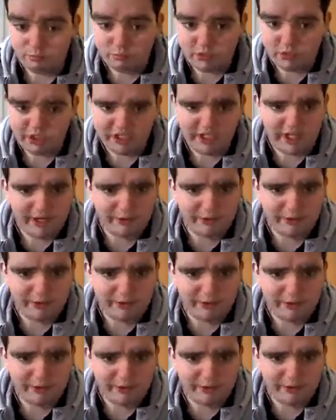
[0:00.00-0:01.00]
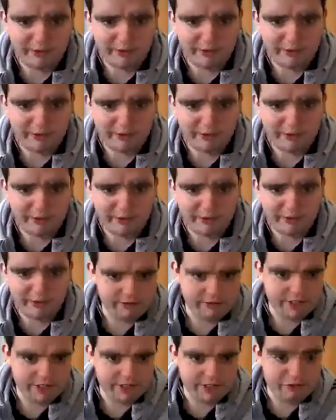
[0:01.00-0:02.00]
No, today I was a few minutes
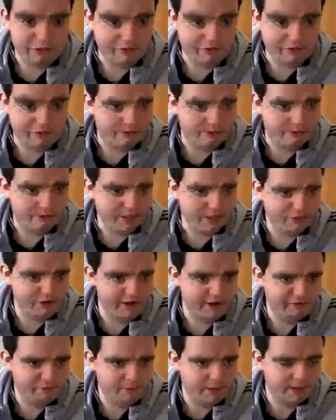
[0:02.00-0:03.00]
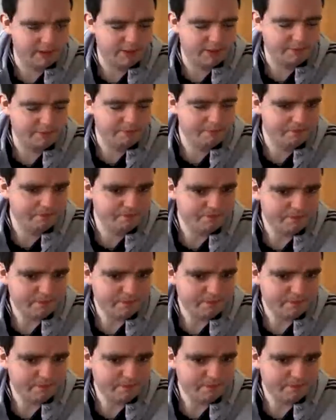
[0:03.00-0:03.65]
late. It was 5 past 12, but